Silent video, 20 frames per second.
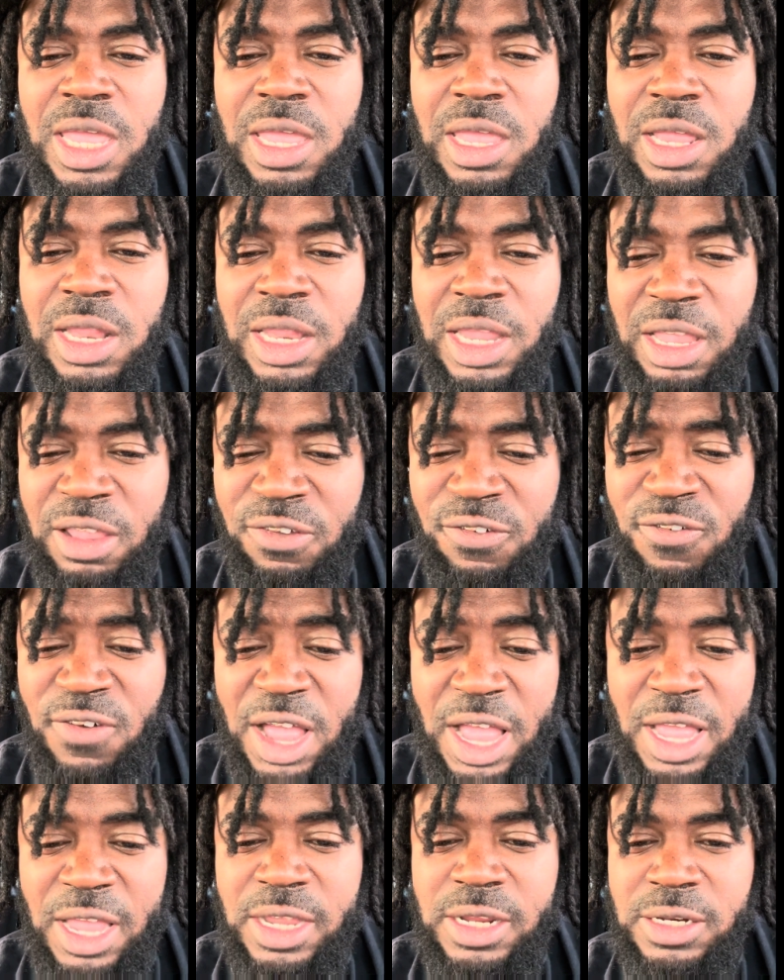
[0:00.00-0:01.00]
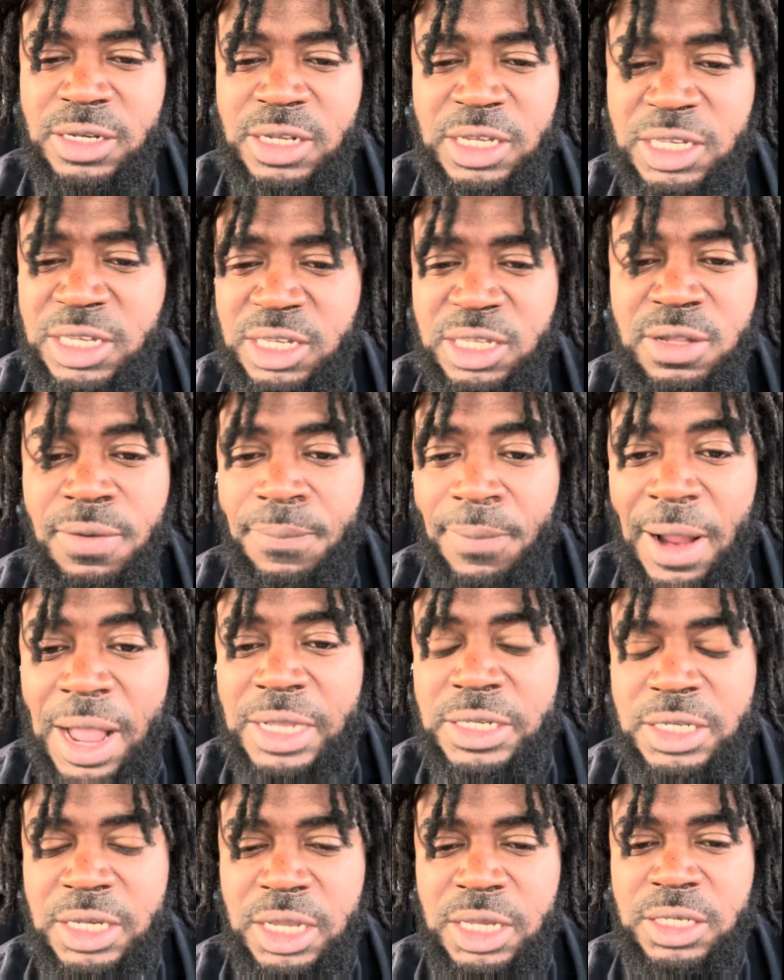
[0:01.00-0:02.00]
let's find, this is the
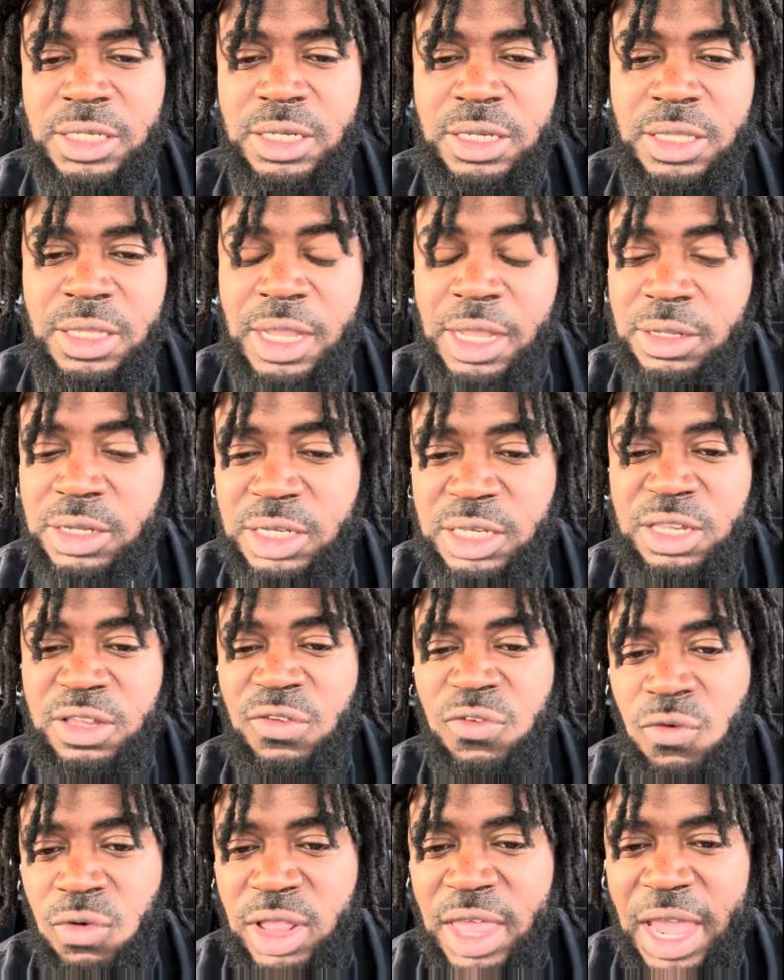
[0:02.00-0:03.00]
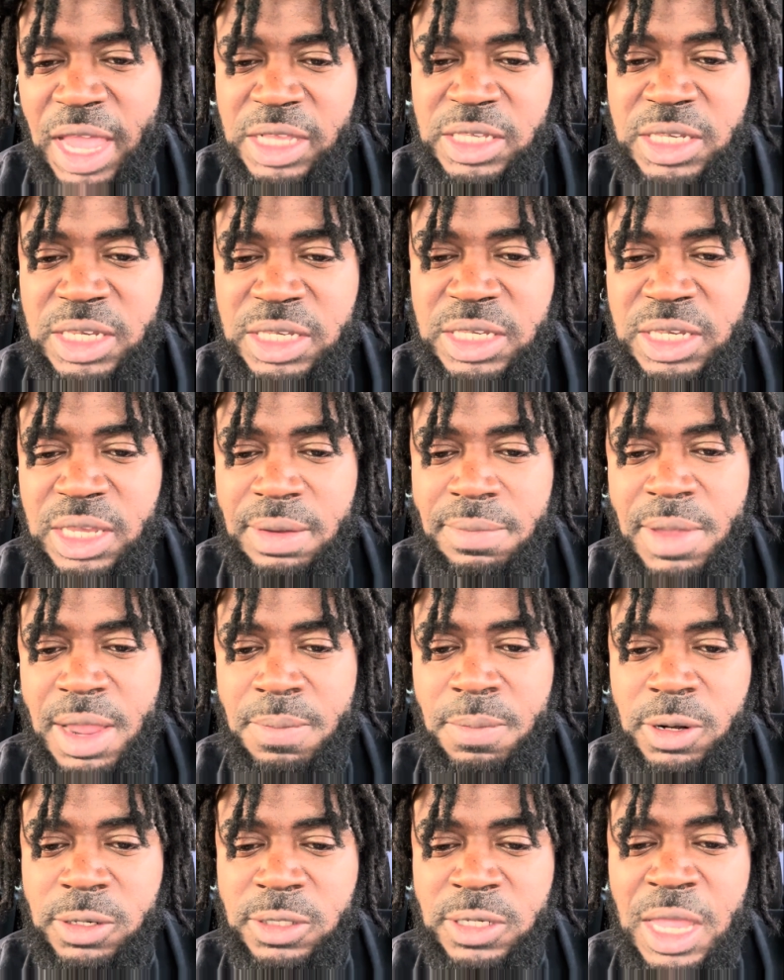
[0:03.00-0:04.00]
process. Now, this is for the ACC
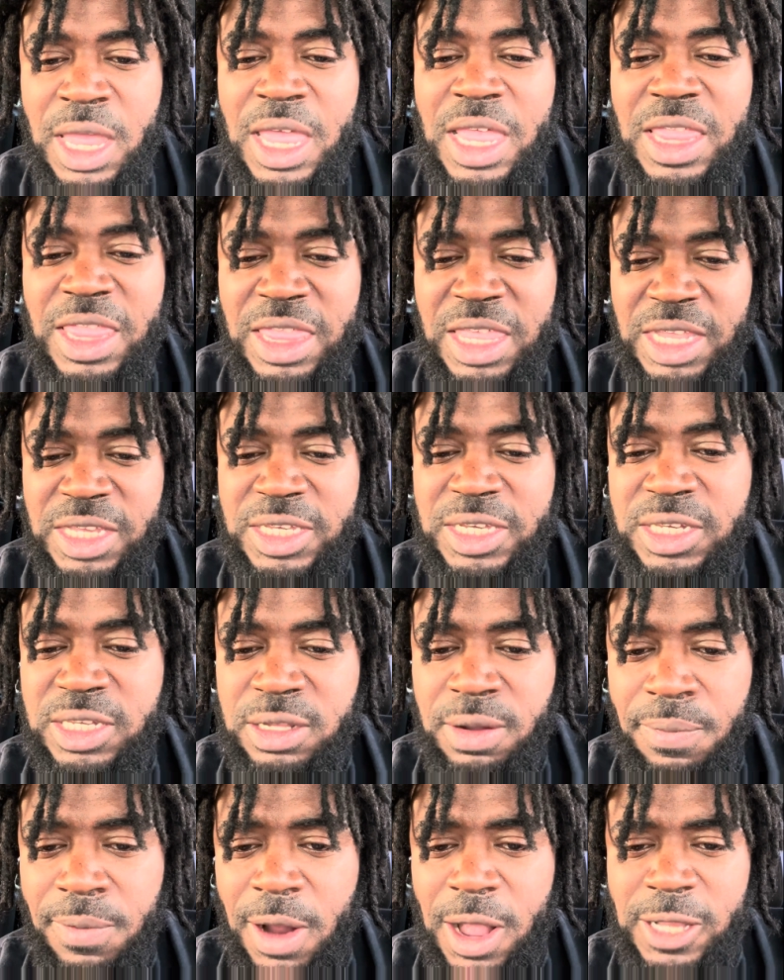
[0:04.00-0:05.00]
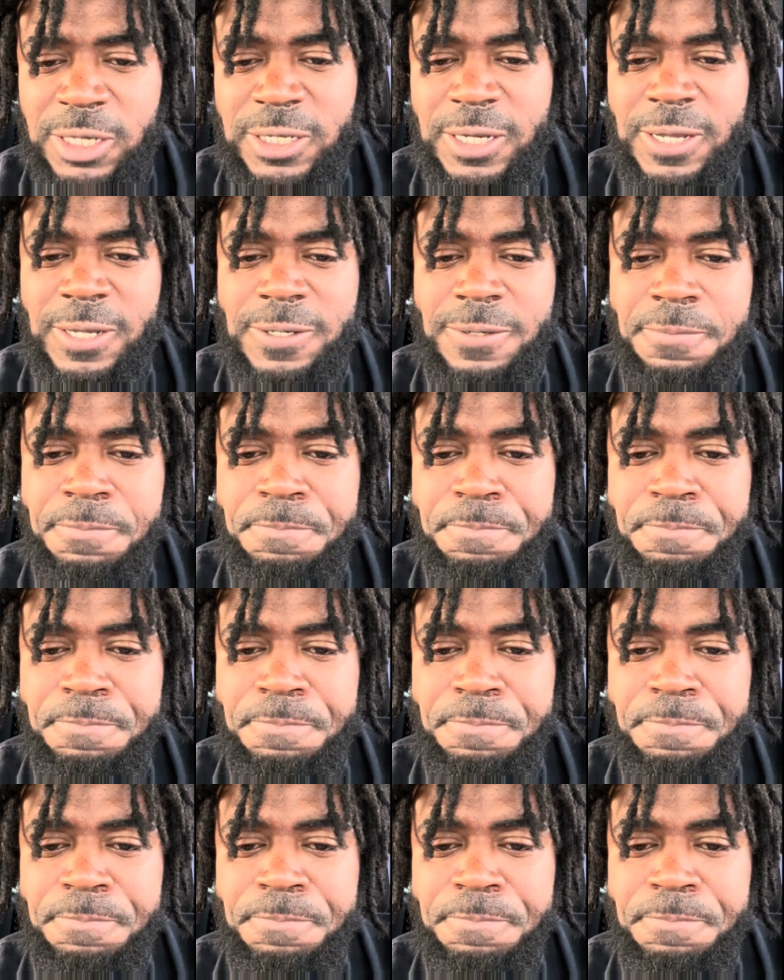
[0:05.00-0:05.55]
members. This is the process.